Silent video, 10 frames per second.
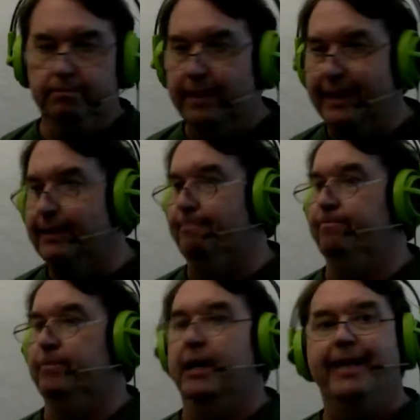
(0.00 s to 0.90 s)
But,
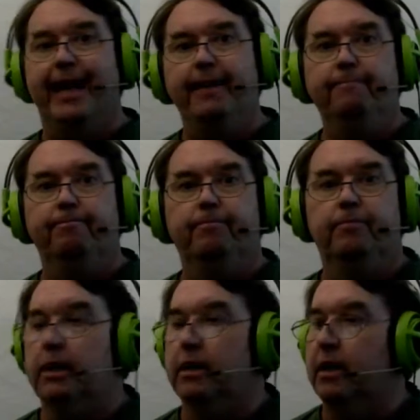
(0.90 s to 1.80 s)
again,
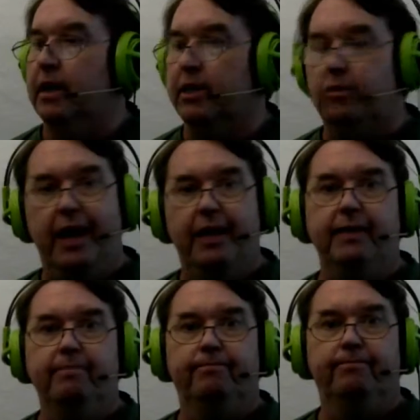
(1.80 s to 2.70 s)

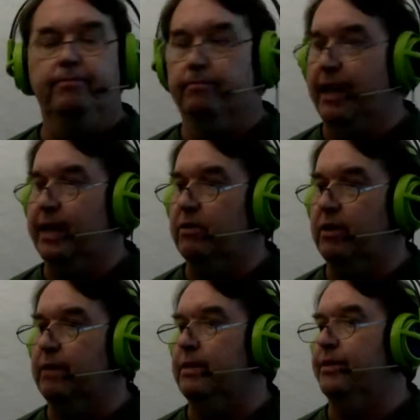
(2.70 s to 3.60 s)
Granny, my
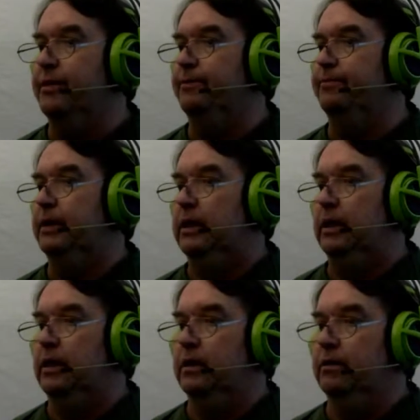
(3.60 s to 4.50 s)
grandmother,
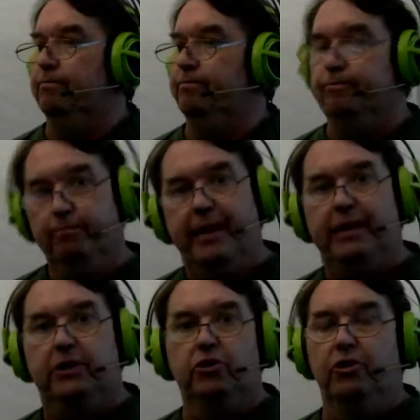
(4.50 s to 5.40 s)

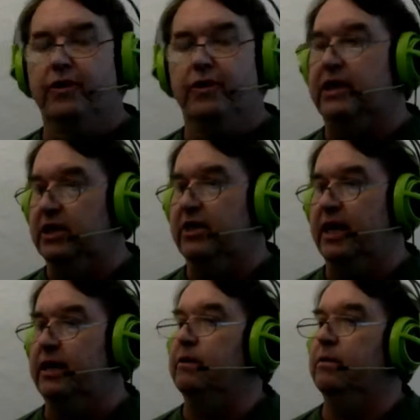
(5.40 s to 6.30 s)
made sure that he
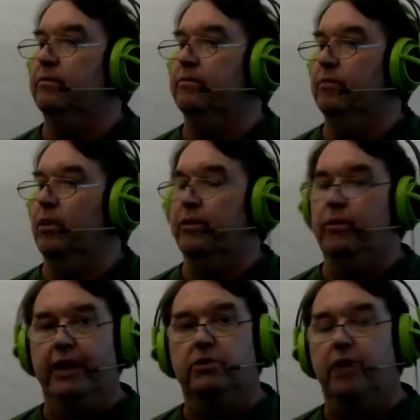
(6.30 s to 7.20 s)
stayed on
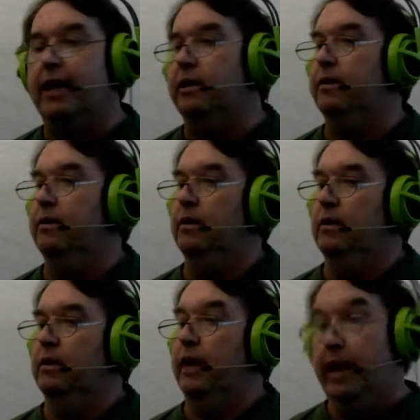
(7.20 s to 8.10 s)
the right track,
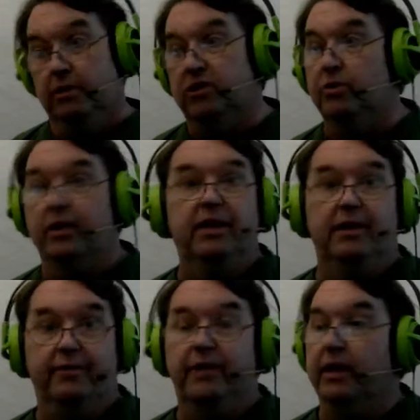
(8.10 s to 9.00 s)
and soon
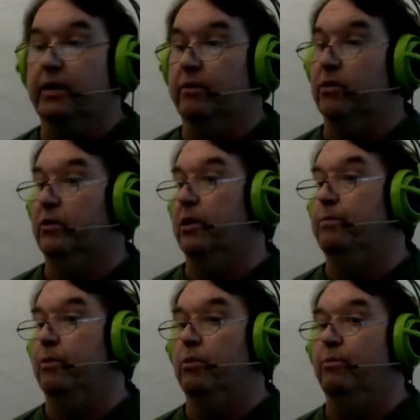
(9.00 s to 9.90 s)
enough there were
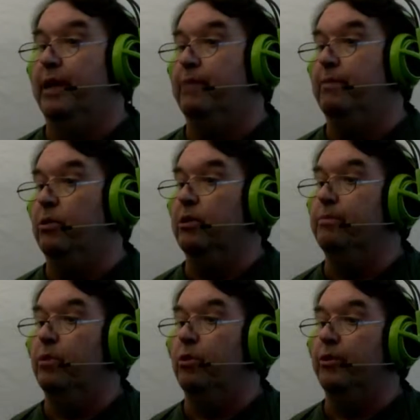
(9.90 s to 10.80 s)
a baby boy
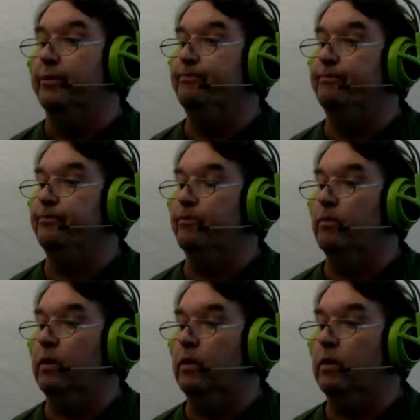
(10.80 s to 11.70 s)
born.
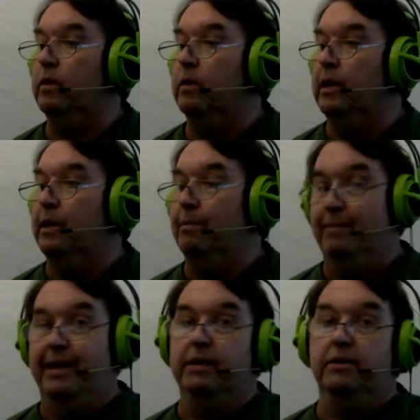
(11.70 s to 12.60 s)

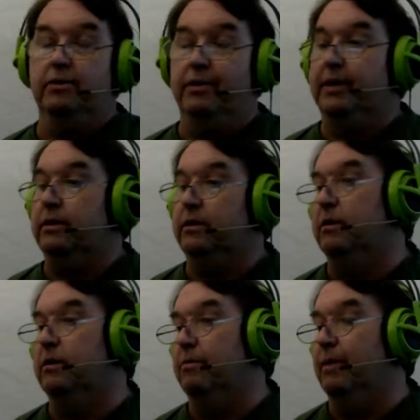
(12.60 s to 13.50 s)
My big
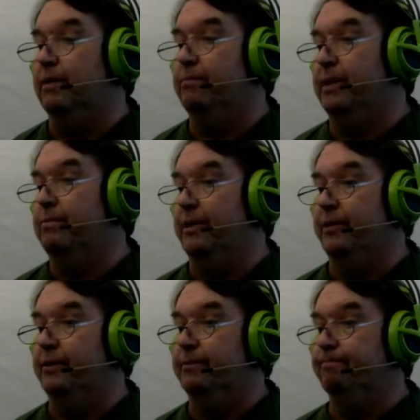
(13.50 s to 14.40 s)

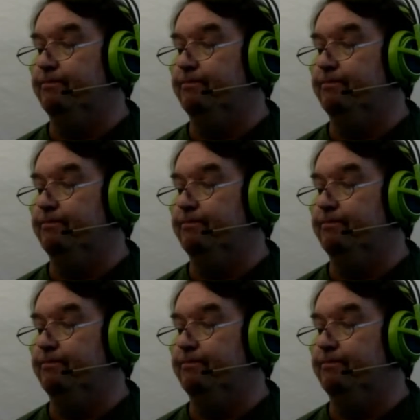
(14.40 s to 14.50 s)
brother.